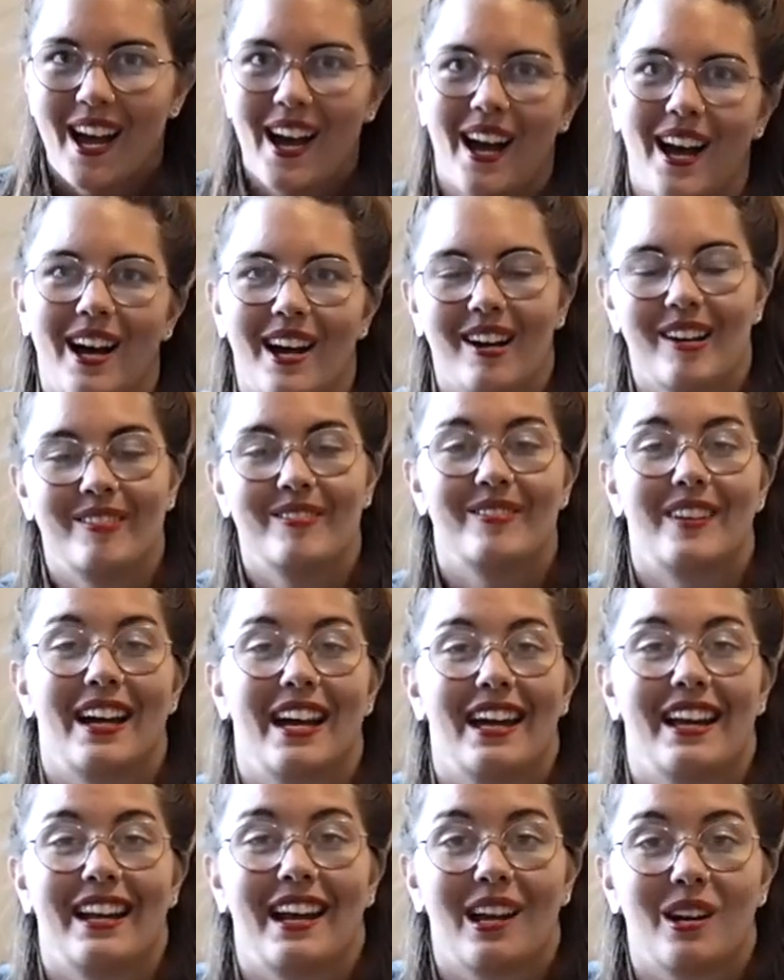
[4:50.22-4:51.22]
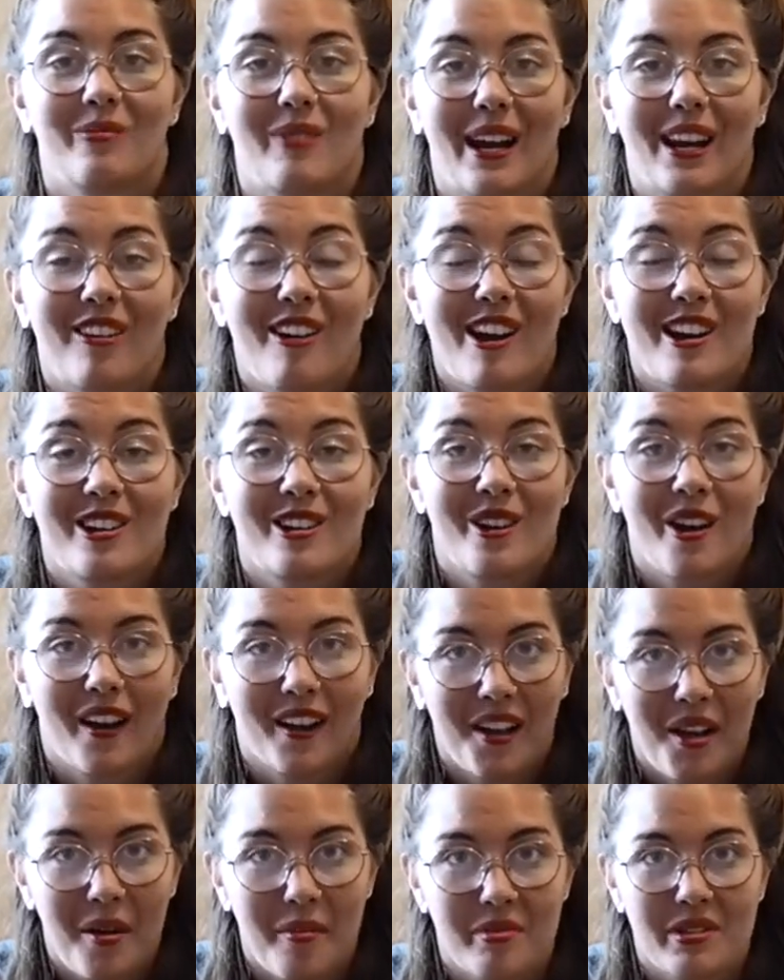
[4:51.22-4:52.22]
and had a background in
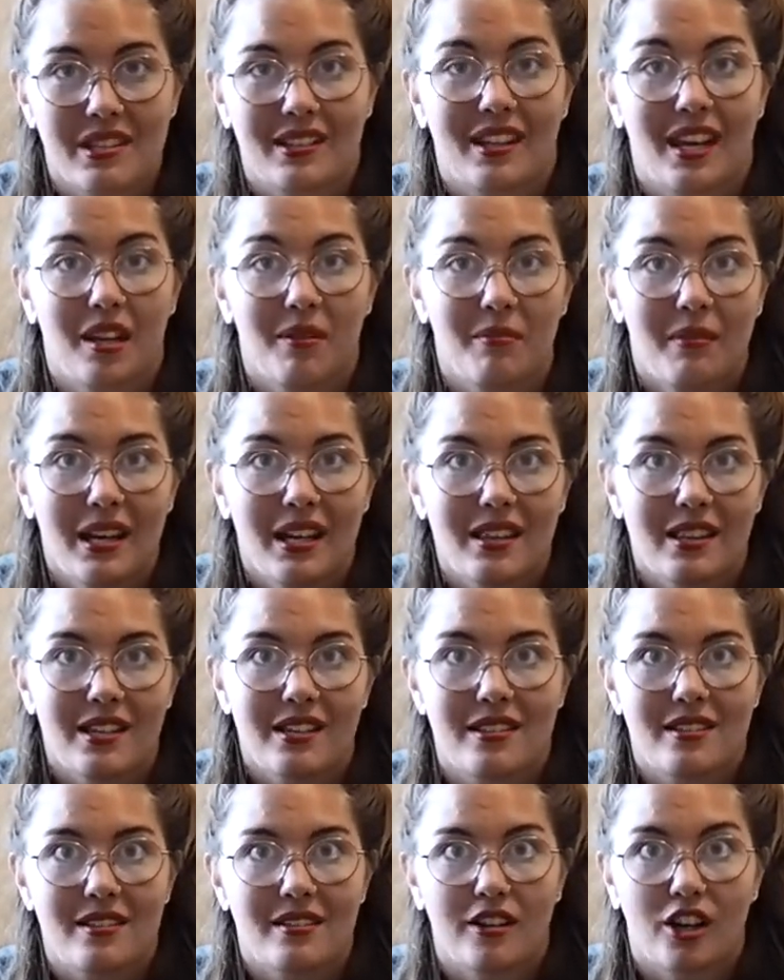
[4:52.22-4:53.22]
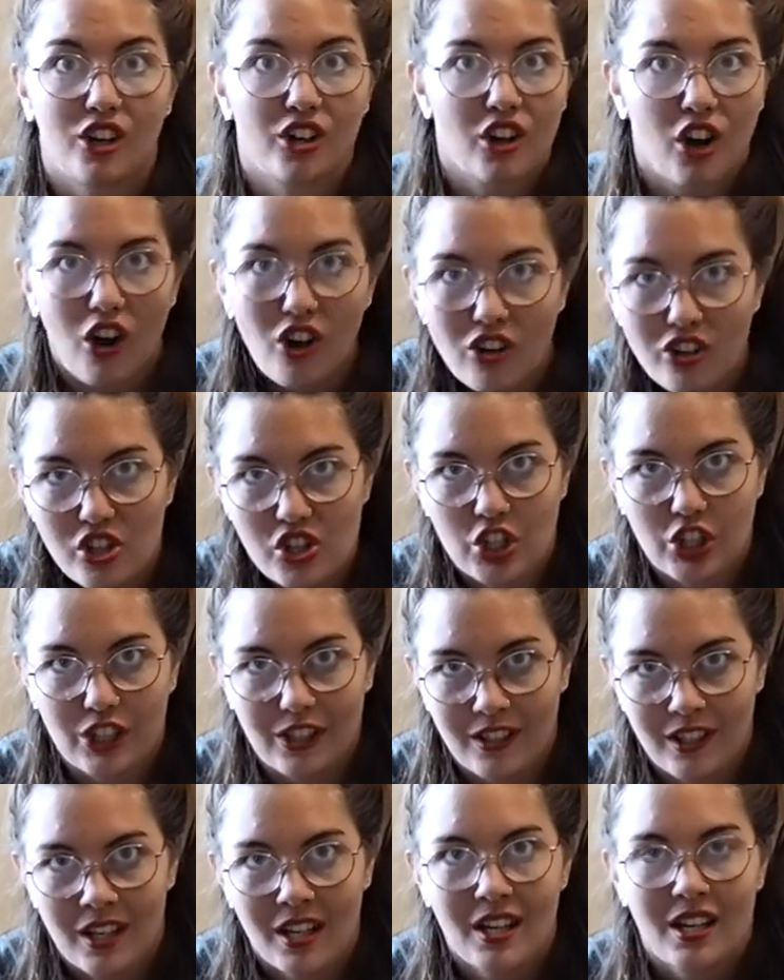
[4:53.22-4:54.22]
herbs, and they'd made this
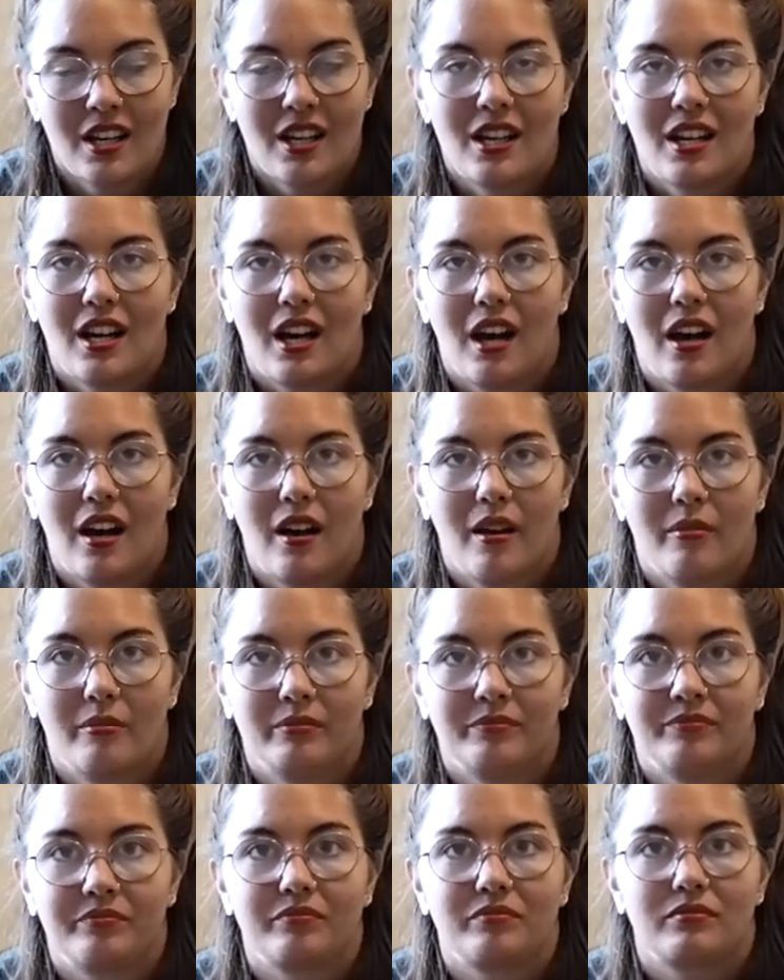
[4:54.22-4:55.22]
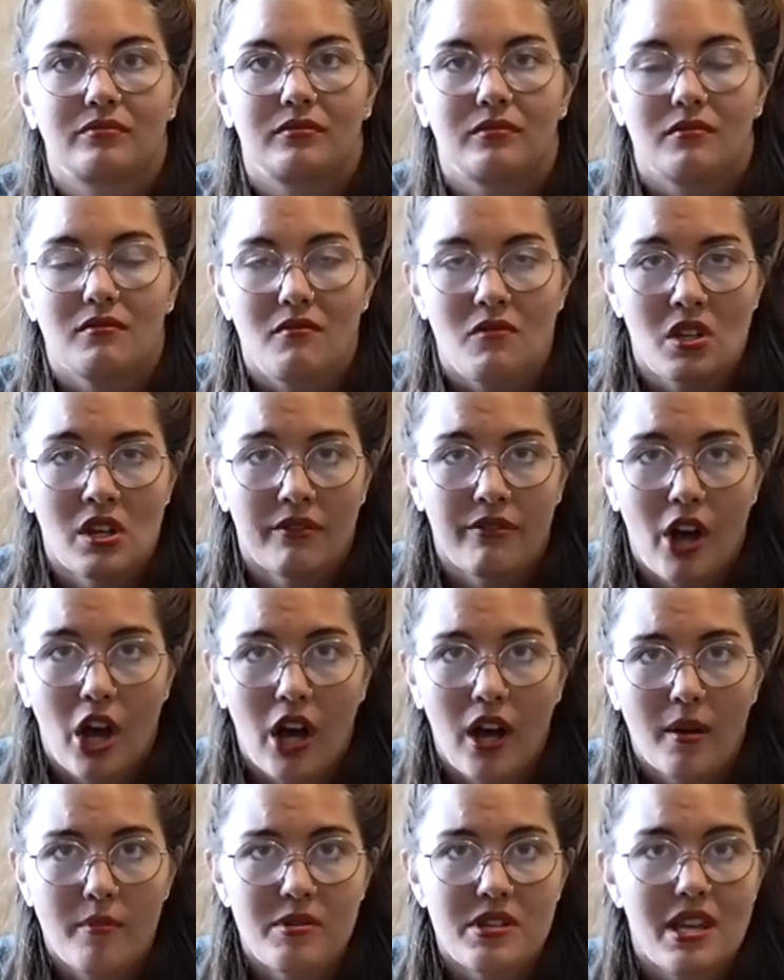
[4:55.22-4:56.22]
concoction of
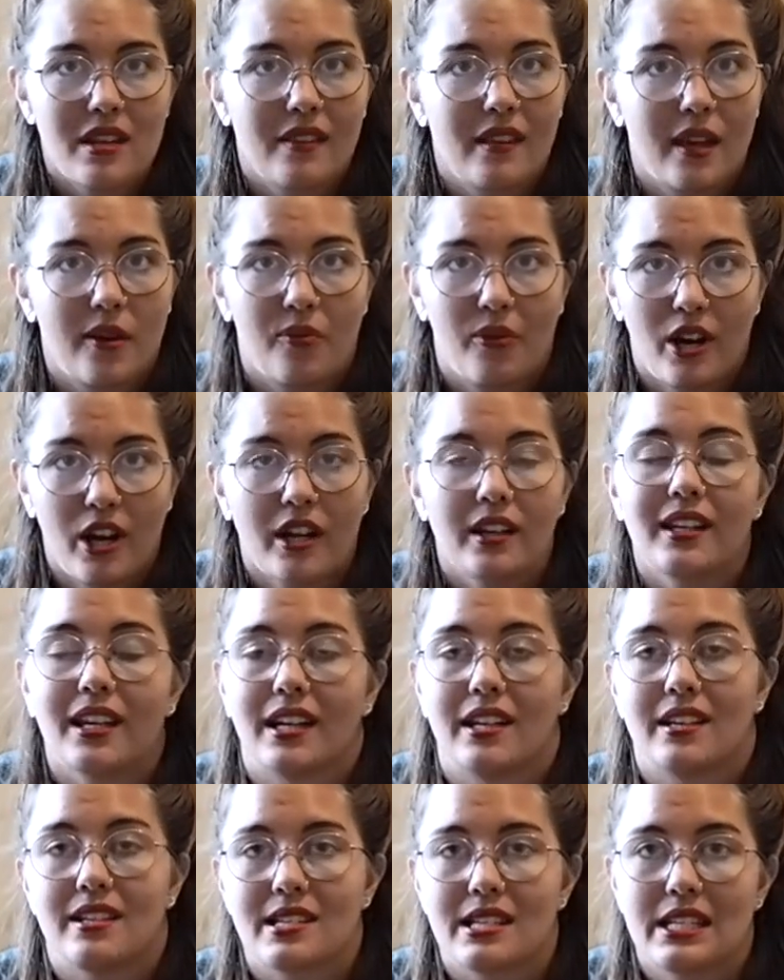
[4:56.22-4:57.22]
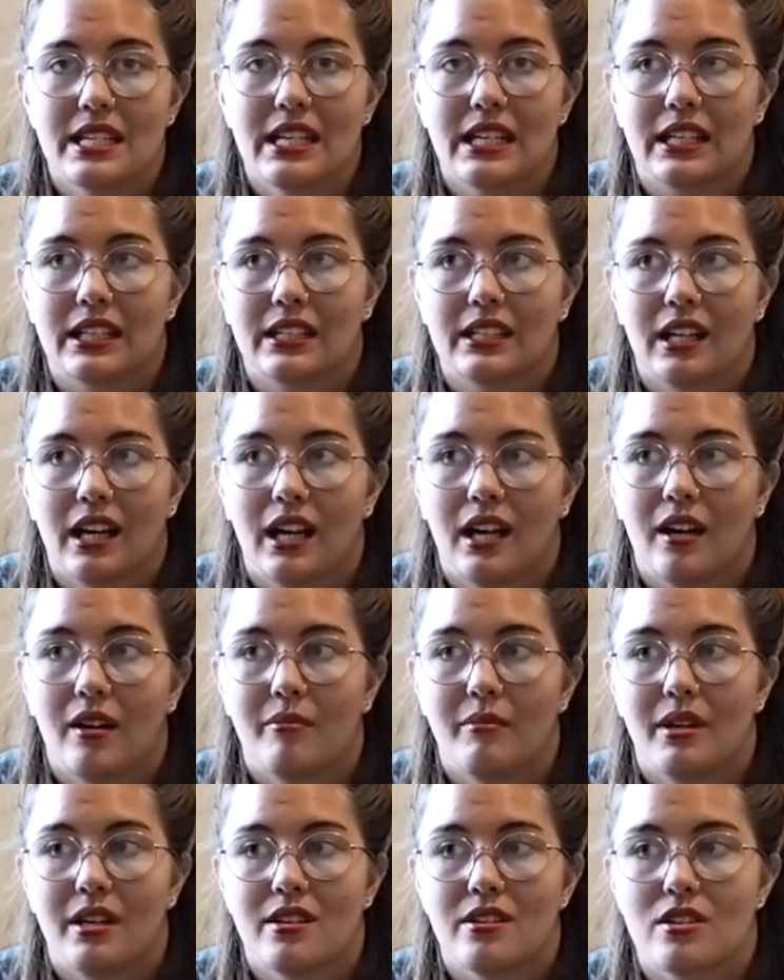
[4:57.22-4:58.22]
herbs and they weren't getting sick.
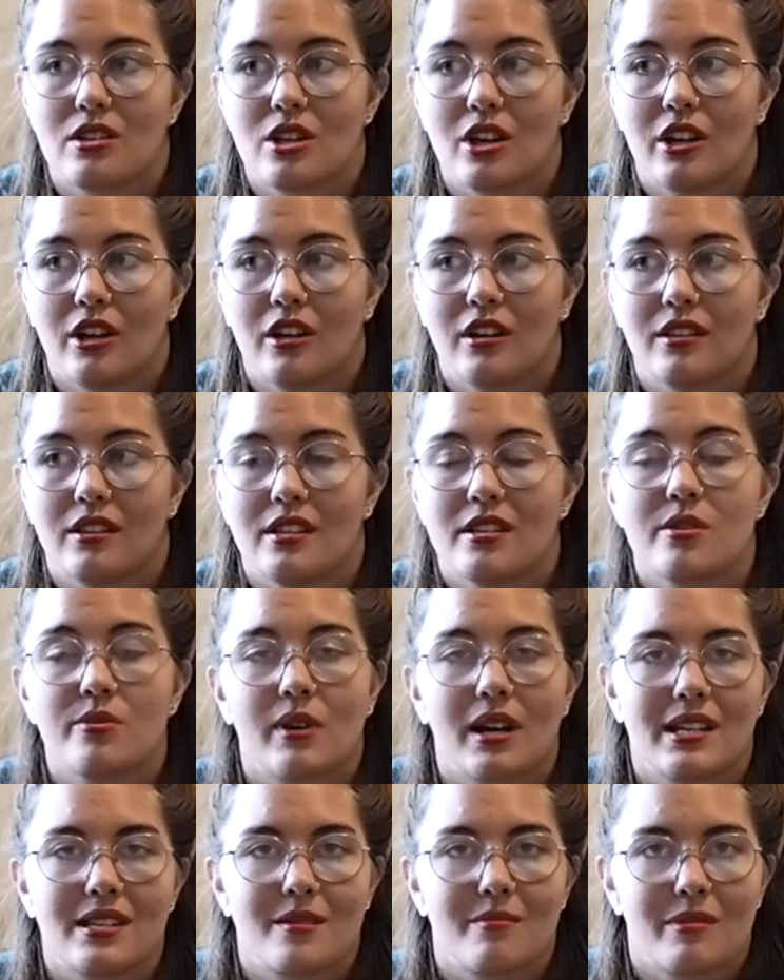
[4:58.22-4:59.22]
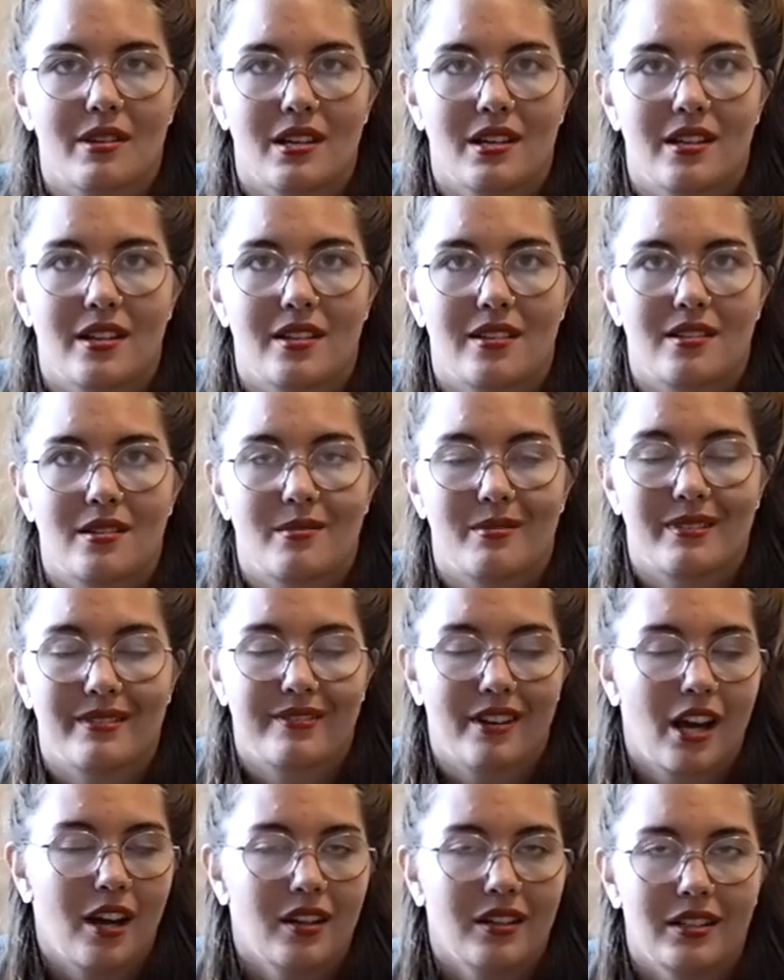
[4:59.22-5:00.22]
And so this recipe is to be
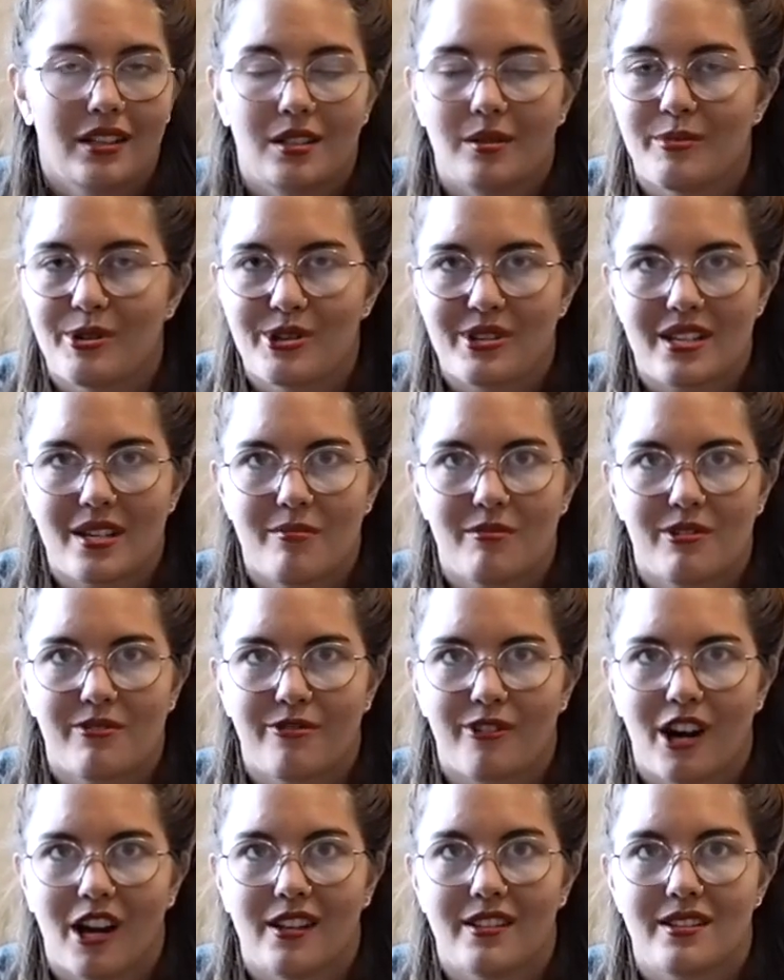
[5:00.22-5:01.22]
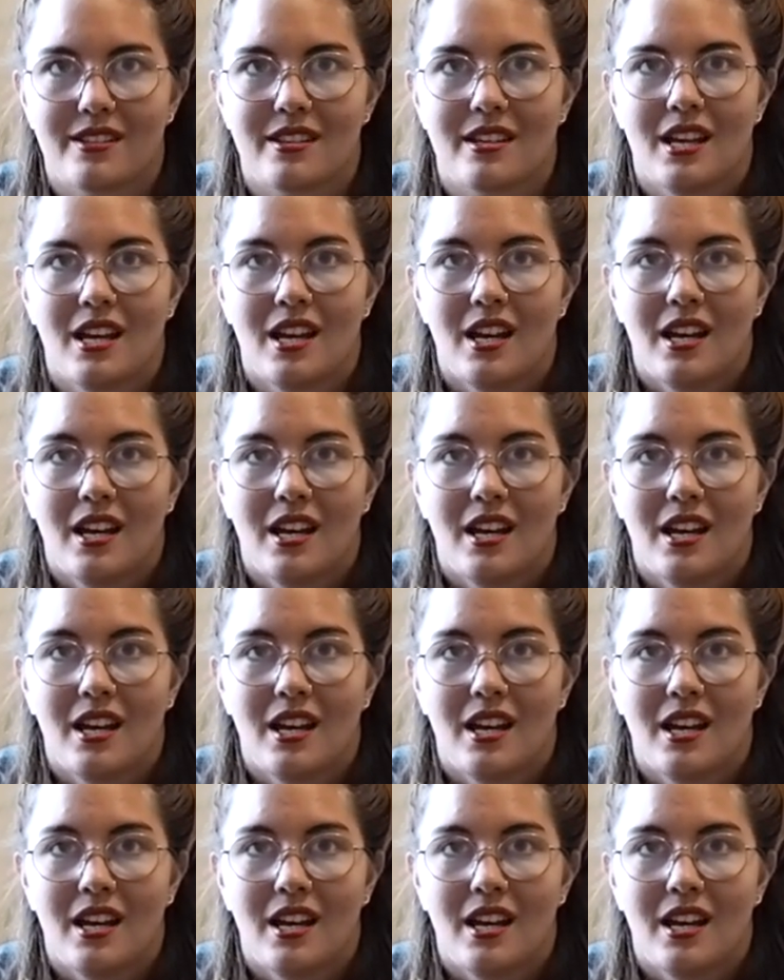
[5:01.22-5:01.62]
found in a museum in France.